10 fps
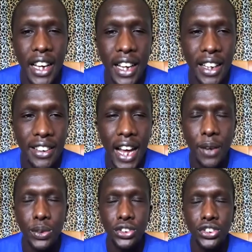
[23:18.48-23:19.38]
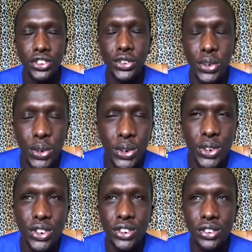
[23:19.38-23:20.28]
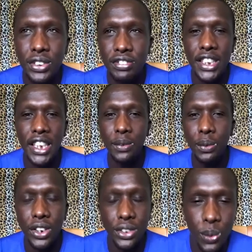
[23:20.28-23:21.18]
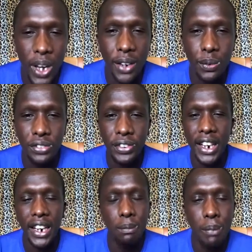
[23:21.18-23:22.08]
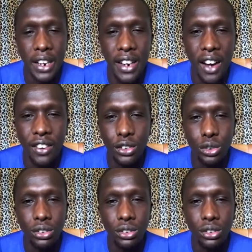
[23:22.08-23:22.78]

and, that was june 15 was when we finally met down